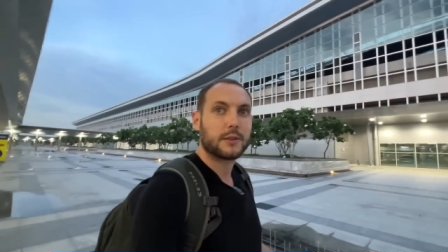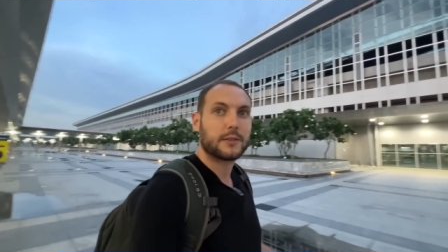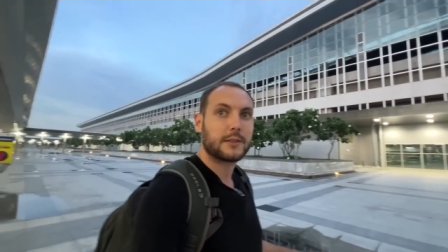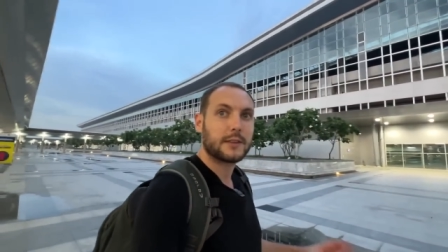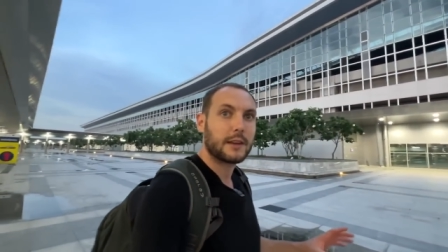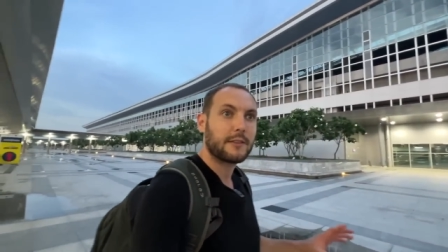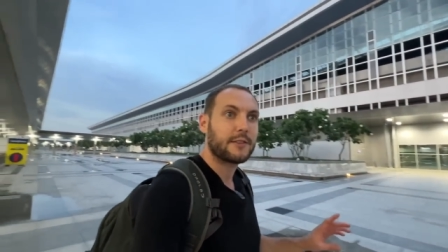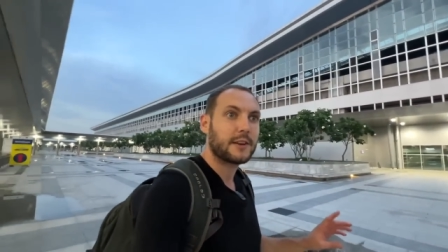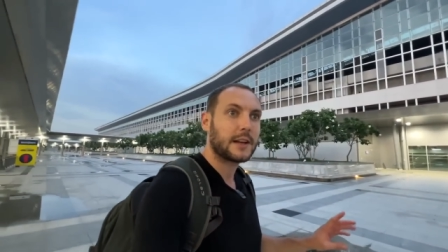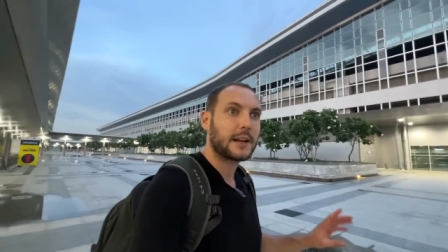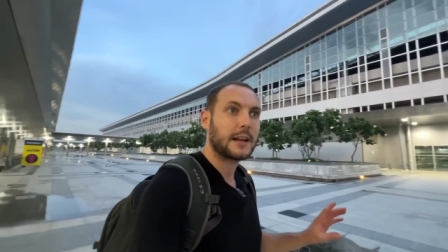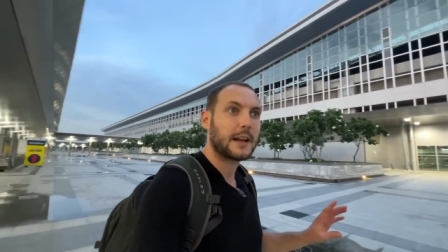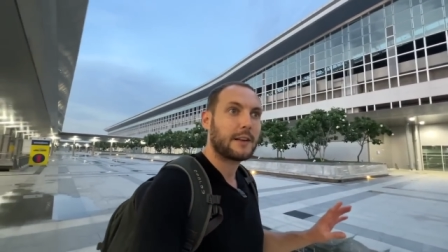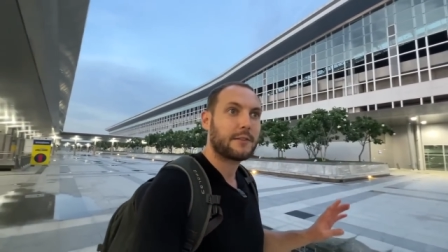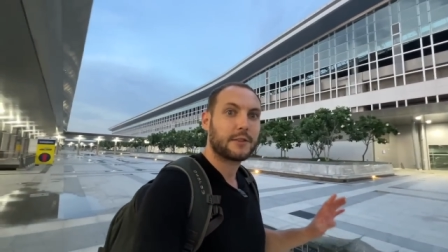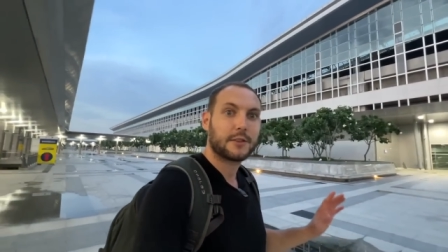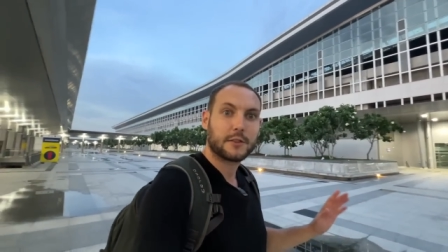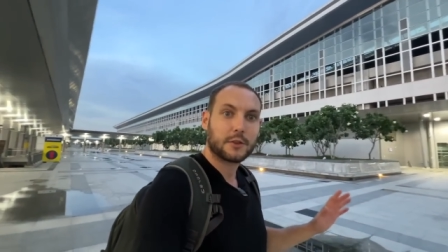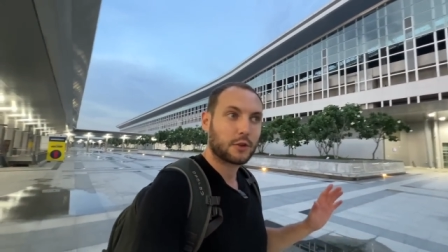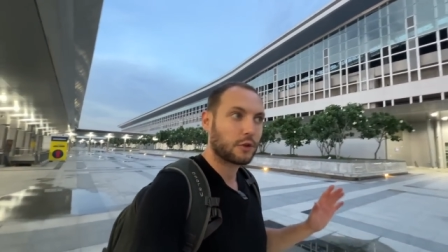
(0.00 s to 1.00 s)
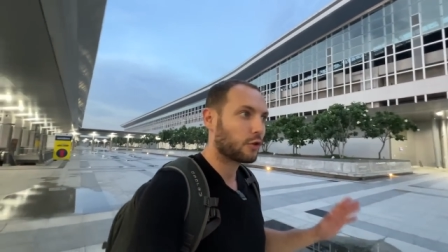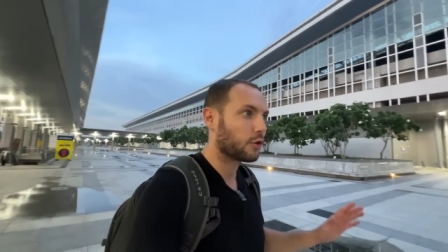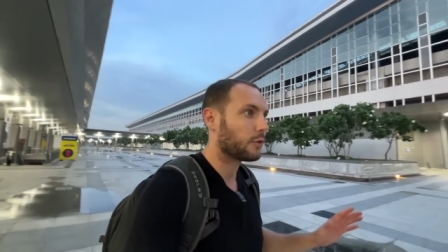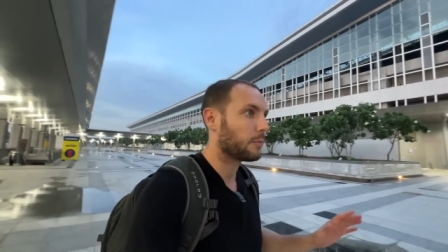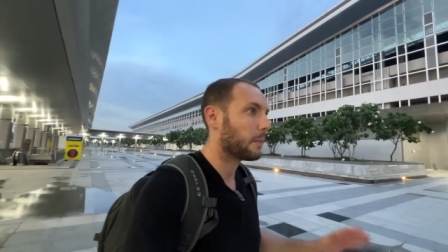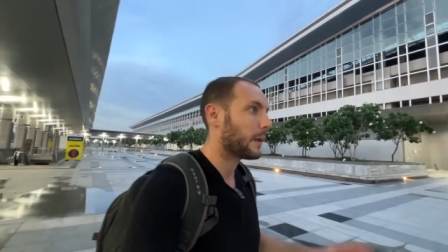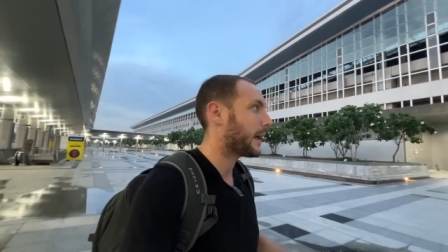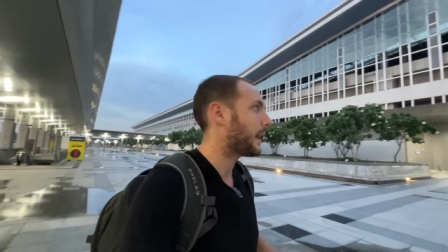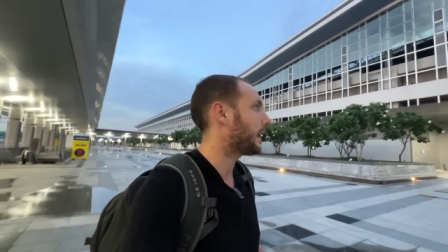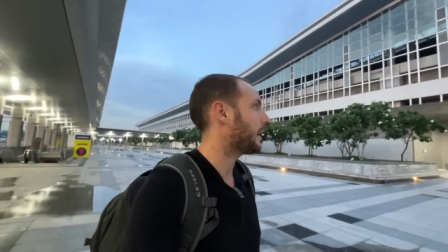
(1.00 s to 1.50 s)
7-Eleven's a
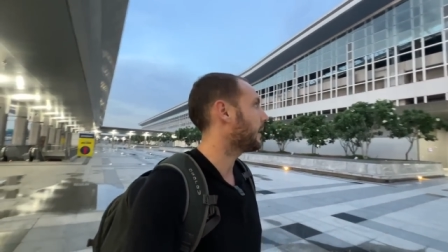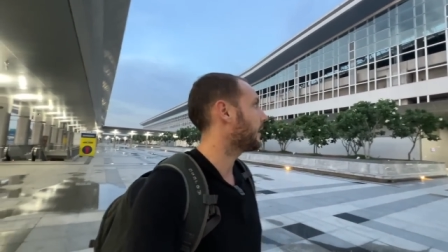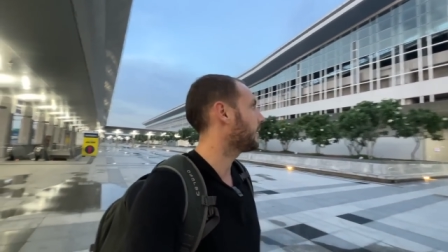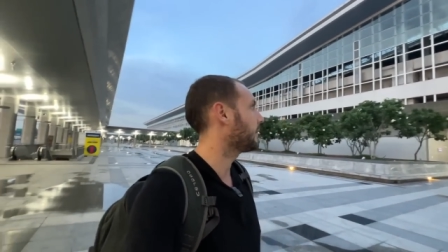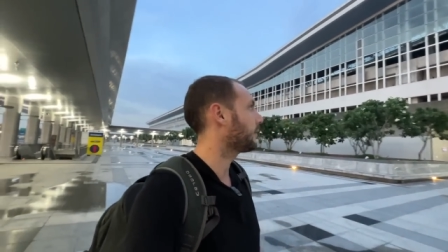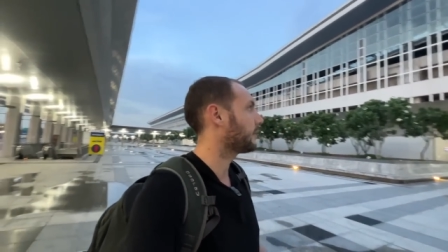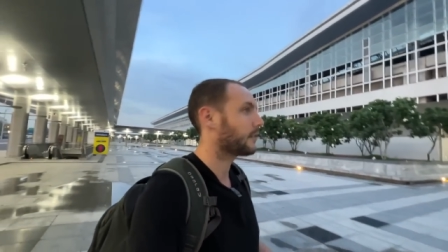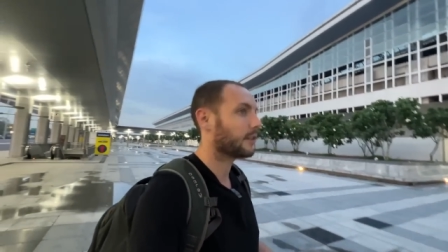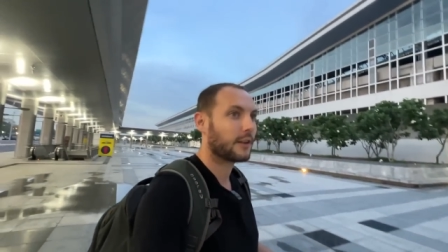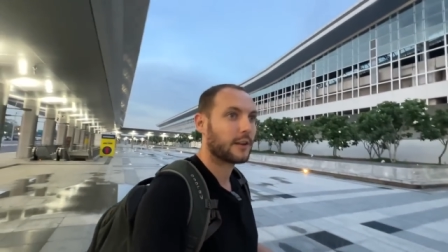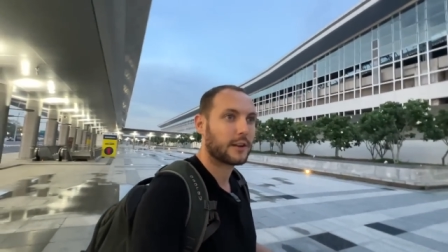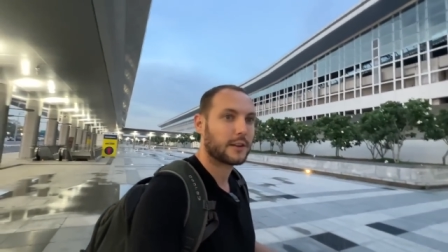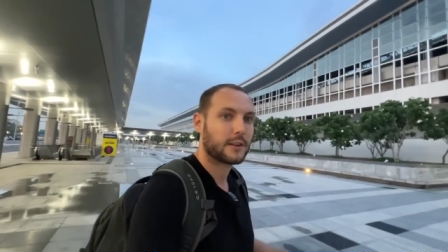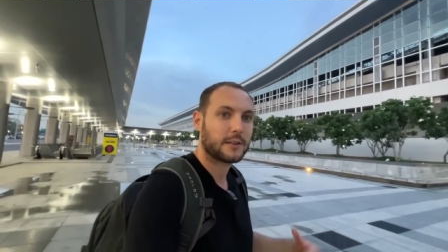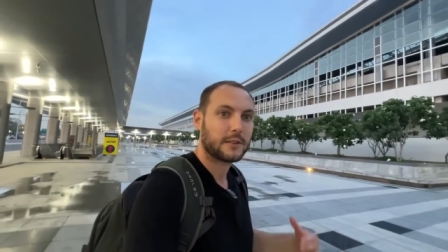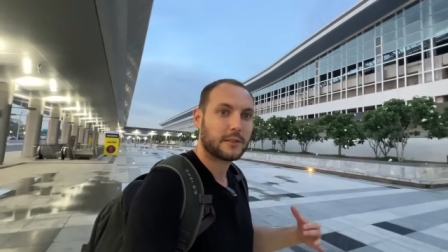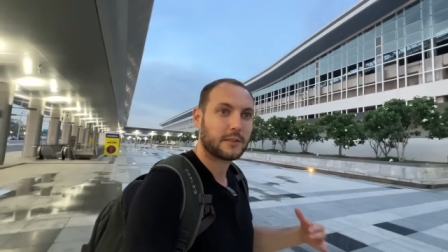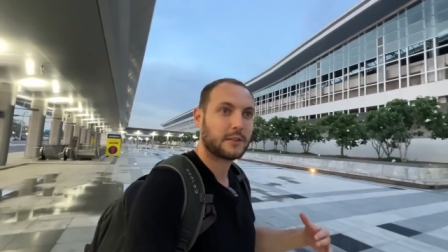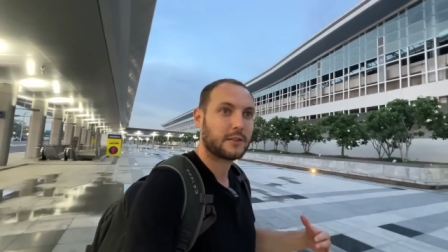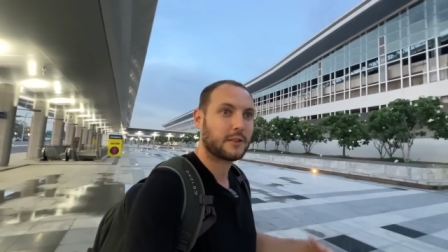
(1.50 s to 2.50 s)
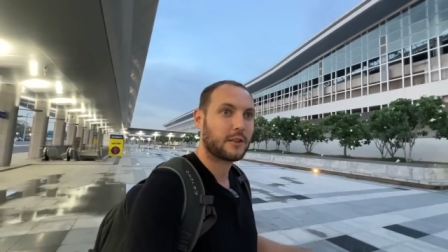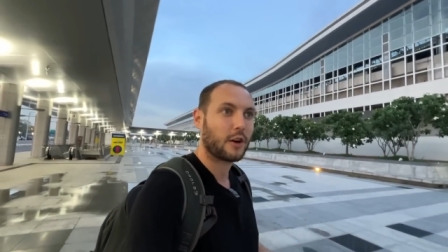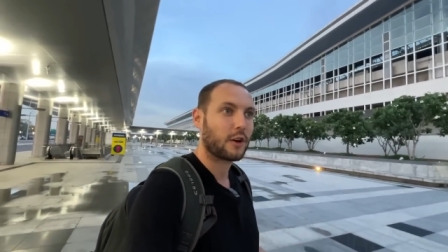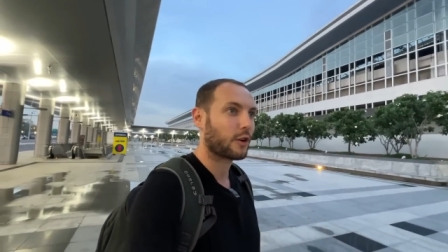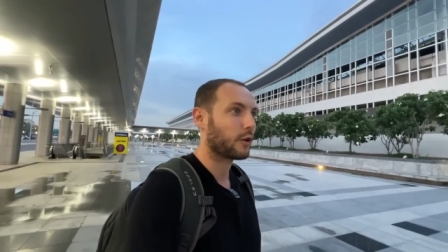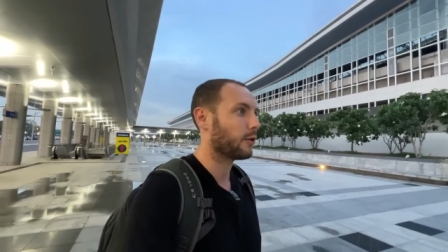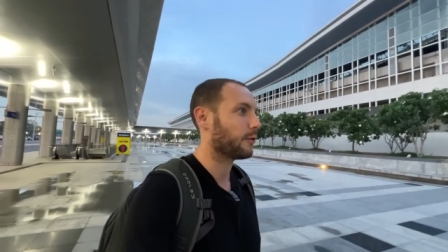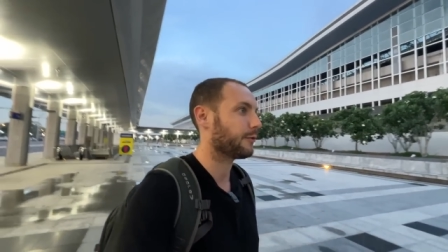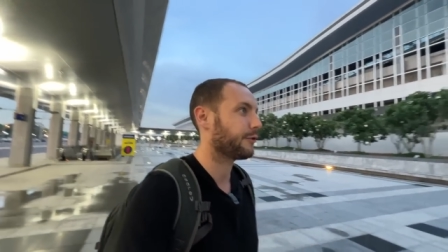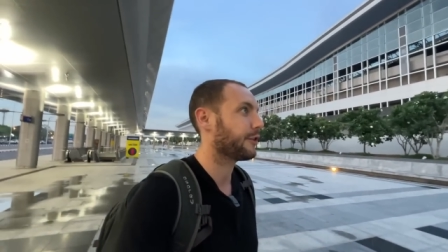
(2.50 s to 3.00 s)
good bet to
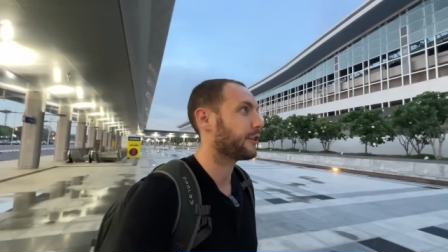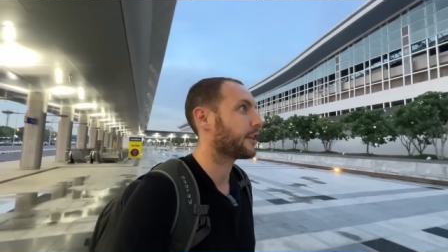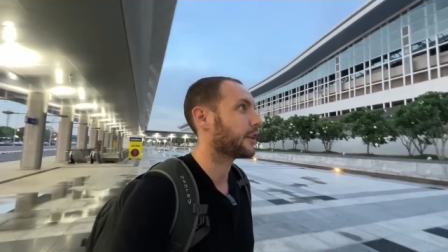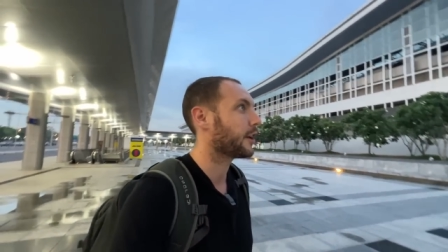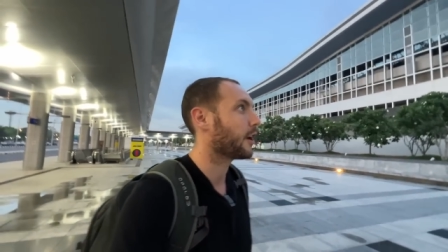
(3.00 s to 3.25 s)
stock up for the